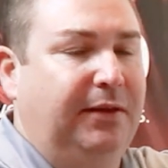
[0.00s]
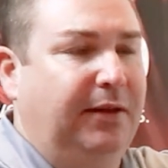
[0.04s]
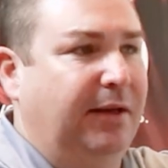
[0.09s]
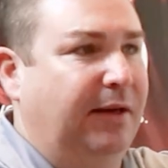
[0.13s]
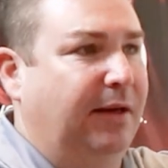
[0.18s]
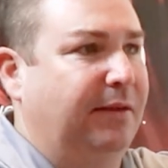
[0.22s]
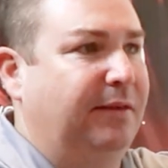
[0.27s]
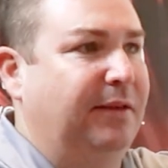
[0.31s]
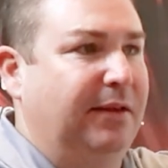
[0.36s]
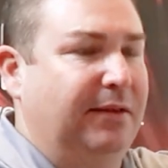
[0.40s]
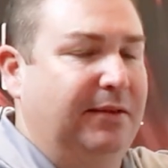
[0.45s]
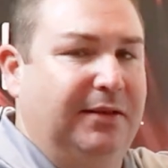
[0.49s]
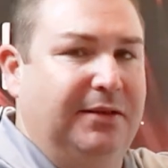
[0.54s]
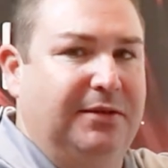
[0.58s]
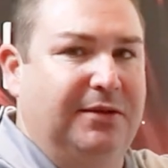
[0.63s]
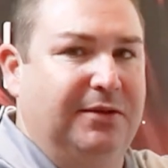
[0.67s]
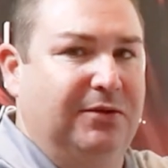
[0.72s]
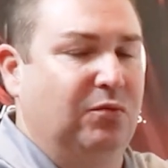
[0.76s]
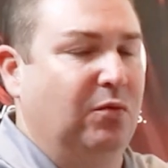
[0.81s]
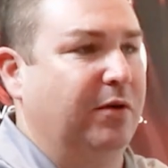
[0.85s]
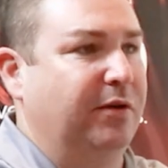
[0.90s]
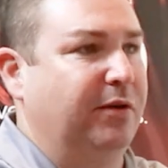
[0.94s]
And I think this
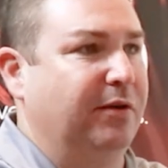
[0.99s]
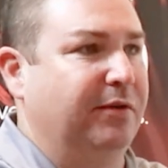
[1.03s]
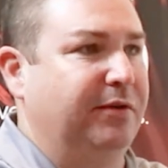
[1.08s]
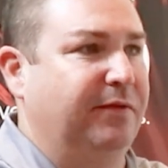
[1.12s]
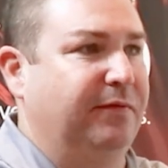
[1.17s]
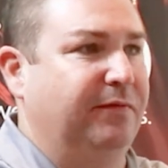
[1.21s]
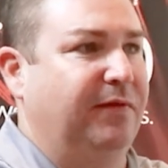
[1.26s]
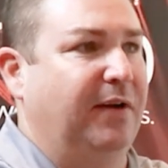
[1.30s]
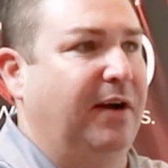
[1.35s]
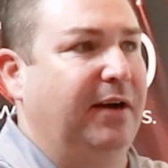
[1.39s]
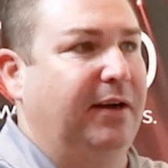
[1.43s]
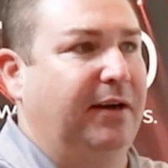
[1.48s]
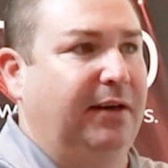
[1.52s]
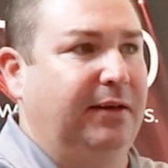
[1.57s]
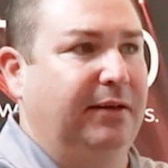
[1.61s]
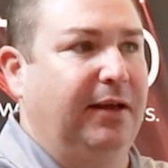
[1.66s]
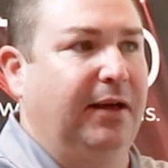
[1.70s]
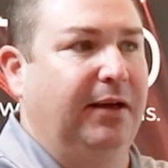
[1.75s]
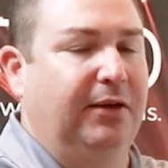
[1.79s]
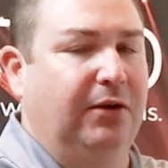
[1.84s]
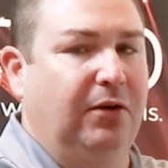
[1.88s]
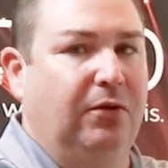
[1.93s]
is where you're defining
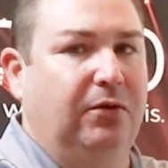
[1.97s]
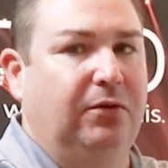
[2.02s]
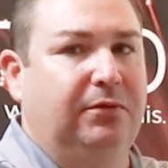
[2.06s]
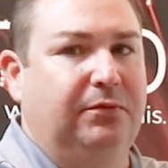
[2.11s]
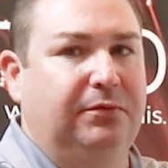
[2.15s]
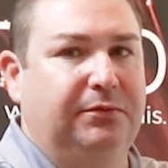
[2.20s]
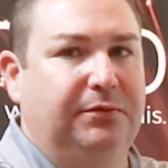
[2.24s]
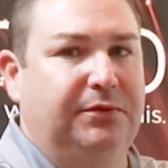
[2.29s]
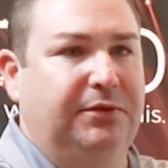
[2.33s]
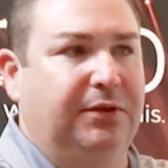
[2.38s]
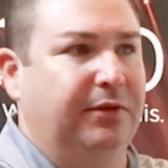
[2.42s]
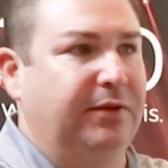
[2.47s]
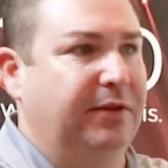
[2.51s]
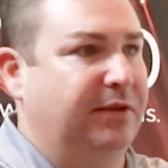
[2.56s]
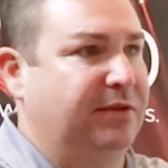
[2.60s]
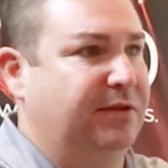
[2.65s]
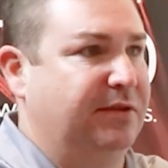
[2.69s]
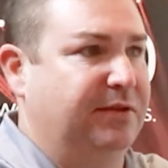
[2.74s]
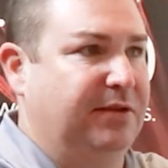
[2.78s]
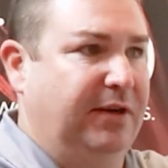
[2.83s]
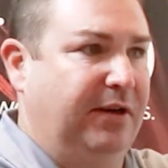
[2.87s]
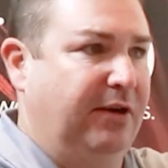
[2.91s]
that goal. So
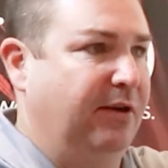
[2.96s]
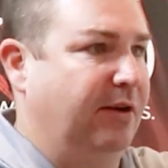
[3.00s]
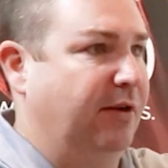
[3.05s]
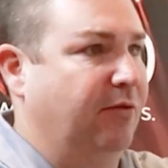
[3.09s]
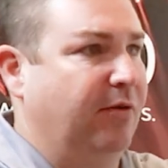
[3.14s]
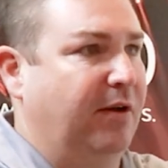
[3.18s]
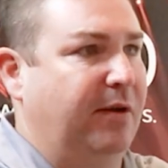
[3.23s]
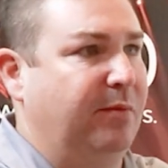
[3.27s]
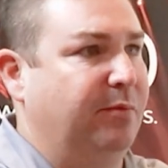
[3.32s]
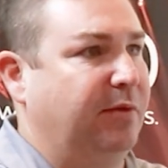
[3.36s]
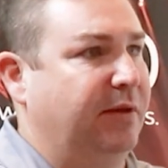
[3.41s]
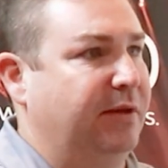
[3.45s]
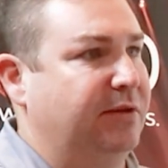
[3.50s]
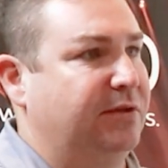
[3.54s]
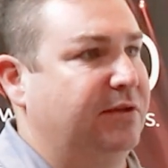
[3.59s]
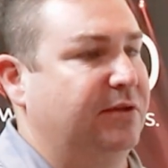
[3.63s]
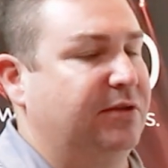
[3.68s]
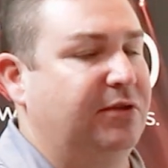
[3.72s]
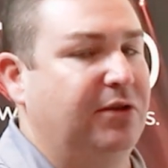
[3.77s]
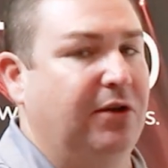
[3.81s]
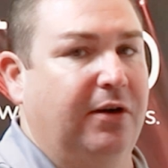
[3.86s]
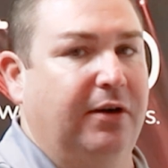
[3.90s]
this is a great place
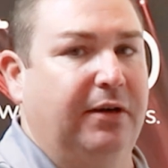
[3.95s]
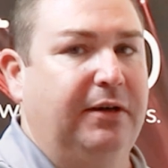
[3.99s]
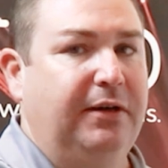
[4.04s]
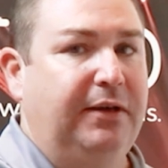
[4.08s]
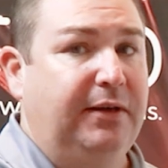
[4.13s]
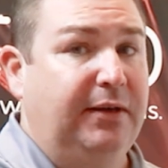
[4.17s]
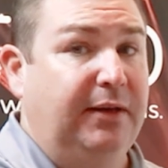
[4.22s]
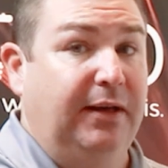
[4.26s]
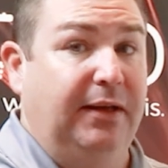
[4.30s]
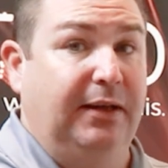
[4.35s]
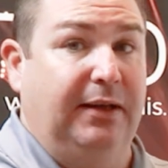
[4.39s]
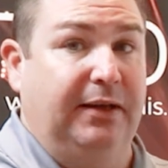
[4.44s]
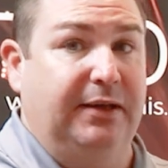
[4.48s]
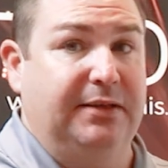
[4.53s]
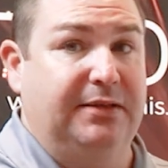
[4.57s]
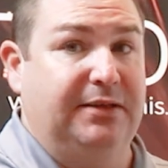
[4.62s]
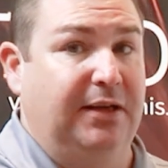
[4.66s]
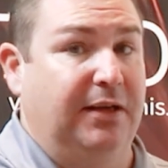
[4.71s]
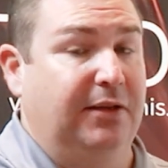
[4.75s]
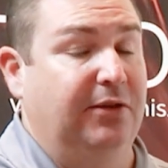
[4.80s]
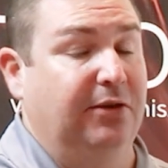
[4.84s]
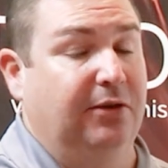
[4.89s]
to start. And like I
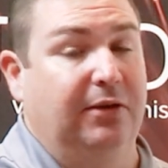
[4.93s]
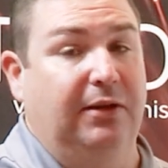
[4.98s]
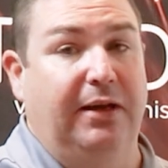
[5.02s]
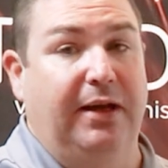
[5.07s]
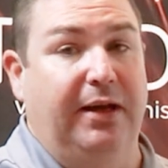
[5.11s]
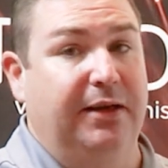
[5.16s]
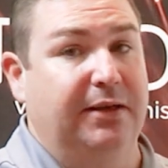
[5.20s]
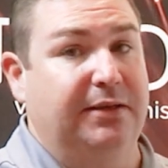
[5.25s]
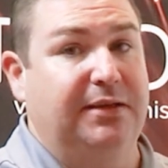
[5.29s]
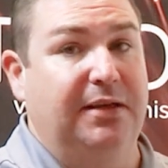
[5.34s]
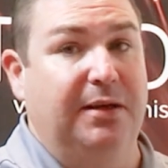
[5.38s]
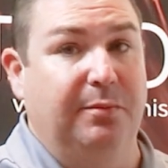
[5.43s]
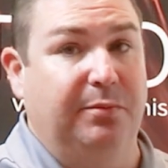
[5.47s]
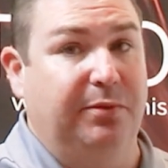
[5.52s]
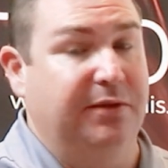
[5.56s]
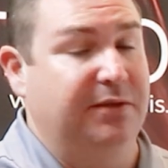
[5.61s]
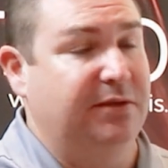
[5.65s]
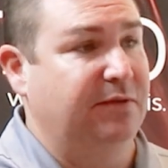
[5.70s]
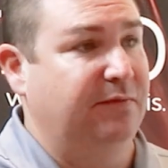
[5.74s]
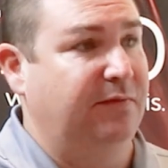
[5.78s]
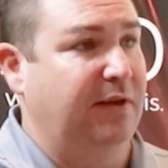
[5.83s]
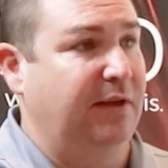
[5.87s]
said, there are a lot of
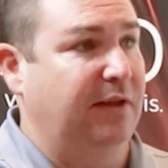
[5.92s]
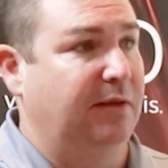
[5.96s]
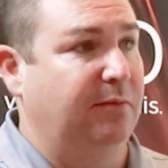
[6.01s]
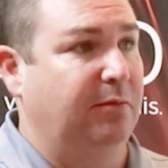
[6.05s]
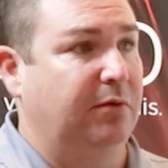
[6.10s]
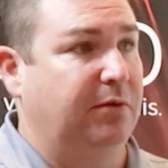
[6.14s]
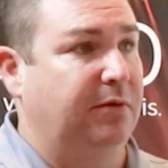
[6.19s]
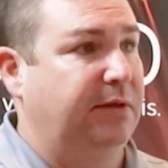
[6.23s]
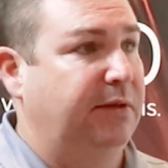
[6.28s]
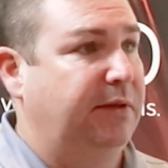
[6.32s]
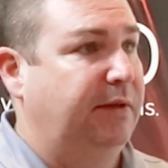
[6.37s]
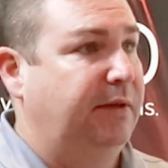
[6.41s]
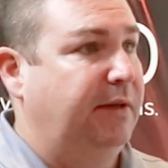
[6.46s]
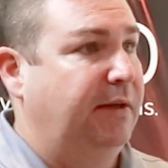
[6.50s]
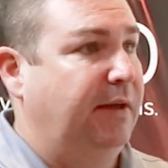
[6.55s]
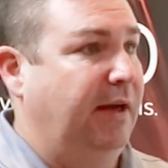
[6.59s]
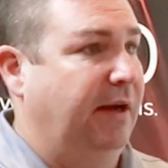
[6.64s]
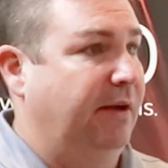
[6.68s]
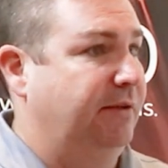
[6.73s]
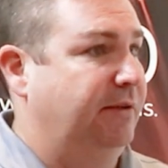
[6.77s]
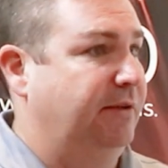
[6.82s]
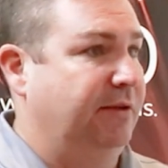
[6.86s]
templates available
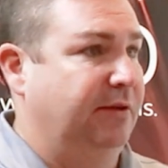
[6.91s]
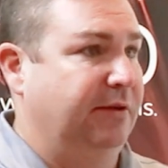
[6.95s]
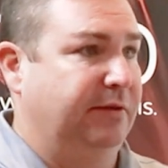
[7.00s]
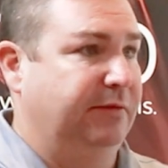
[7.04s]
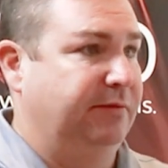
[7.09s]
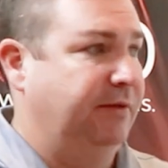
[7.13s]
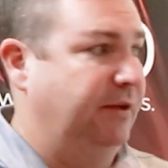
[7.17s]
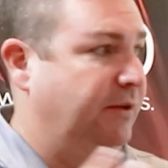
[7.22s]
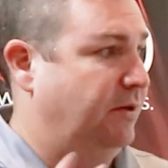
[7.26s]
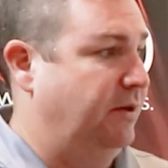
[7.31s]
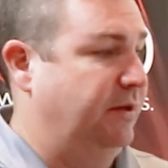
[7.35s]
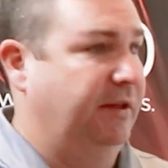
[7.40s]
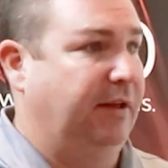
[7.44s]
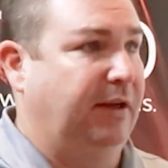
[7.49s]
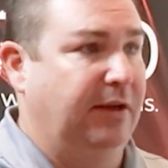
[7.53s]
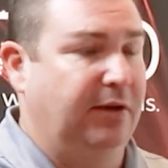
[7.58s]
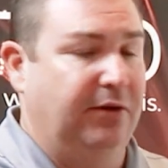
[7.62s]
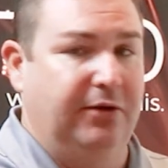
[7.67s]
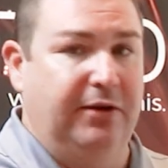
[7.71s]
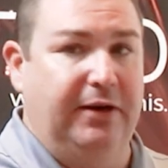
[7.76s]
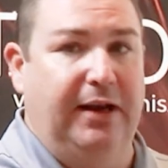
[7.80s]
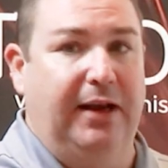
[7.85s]
out there, on the
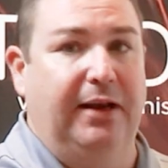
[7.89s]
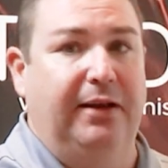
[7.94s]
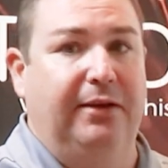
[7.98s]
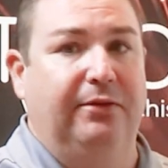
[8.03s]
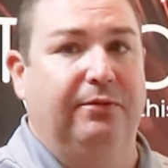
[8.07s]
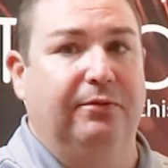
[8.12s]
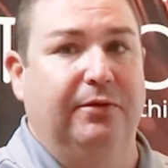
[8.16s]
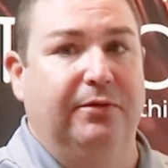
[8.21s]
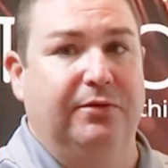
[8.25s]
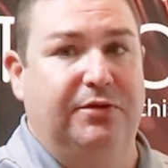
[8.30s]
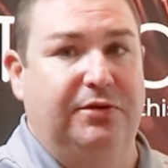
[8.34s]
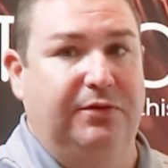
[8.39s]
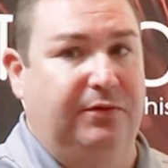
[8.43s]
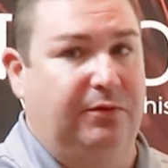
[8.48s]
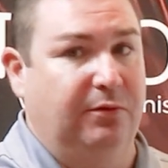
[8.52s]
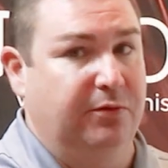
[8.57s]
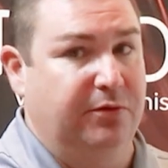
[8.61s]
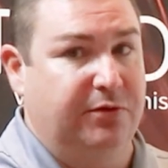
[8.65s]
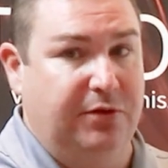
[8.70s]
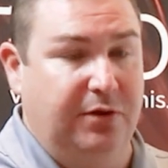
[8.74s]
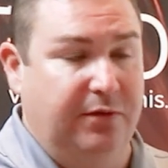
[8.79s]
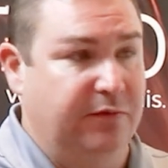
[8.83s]
internet, through
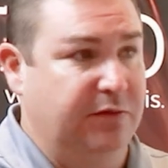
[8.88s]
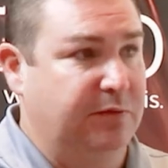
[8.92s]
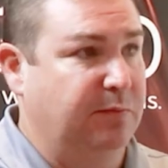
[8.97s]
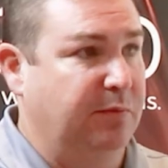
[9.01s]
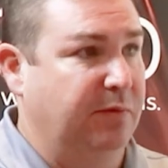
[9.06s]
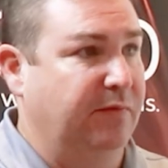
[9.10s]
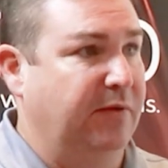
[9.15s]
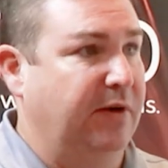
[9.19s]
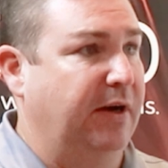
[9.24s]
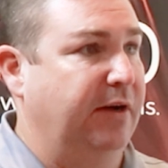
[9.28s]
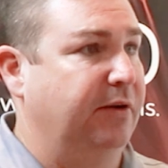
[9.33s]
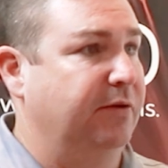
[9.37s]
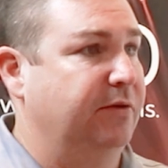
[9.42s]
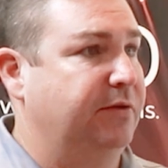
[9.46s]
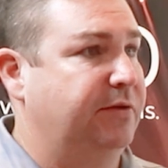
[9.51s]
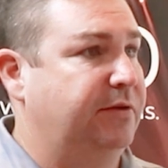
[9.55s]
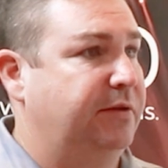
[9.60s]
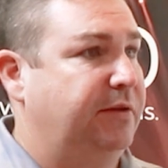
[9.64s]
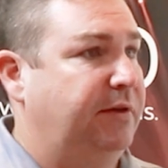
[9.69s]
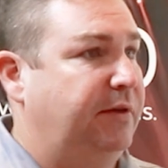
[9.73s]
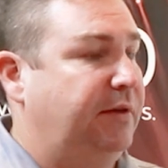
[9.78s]
service providers,